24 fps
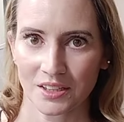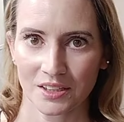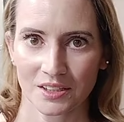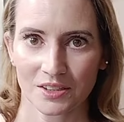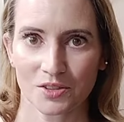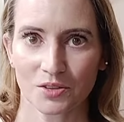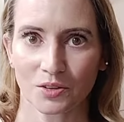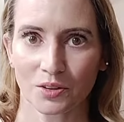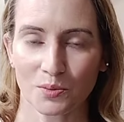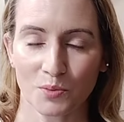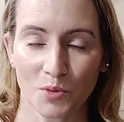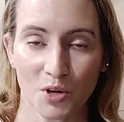
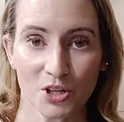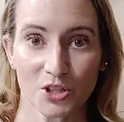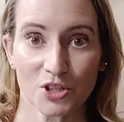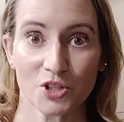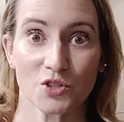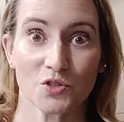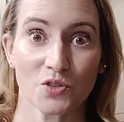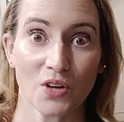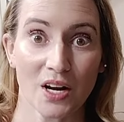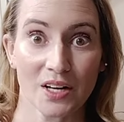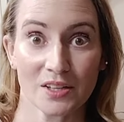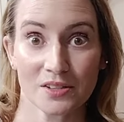So the more
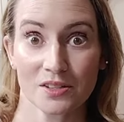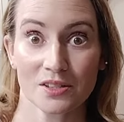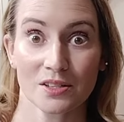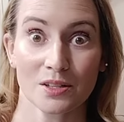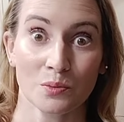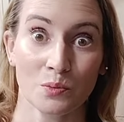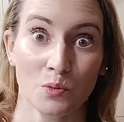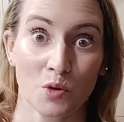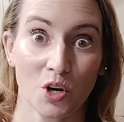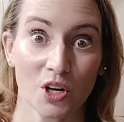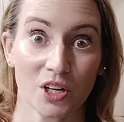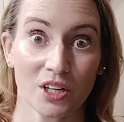stress, the
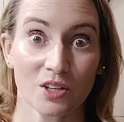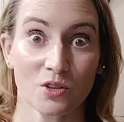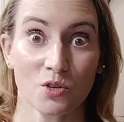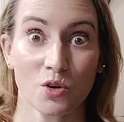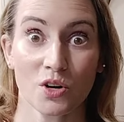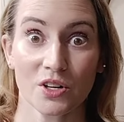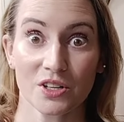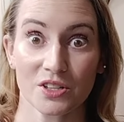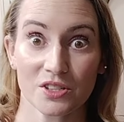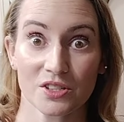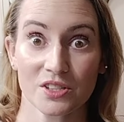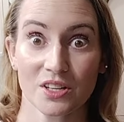more
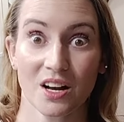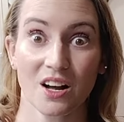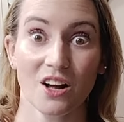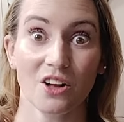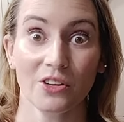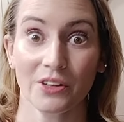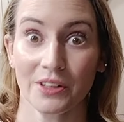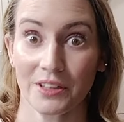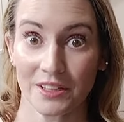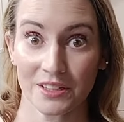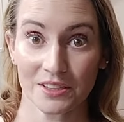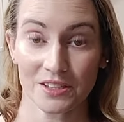
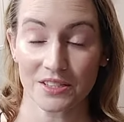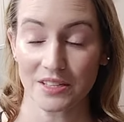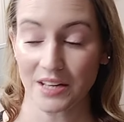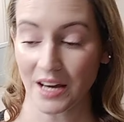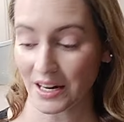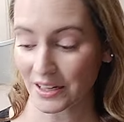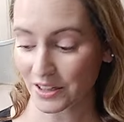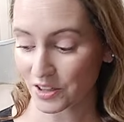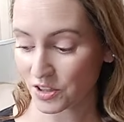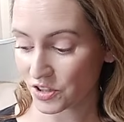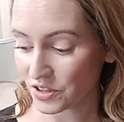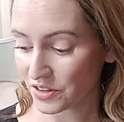cortisol, and it's
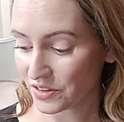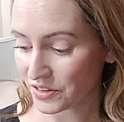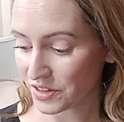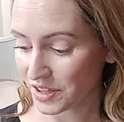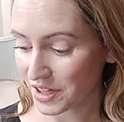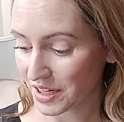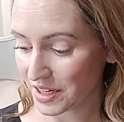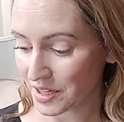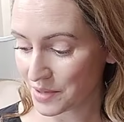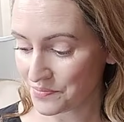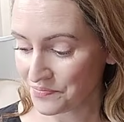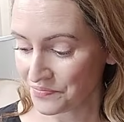not a good
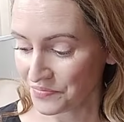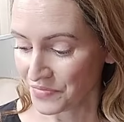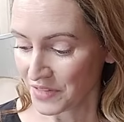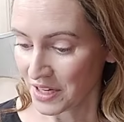thing.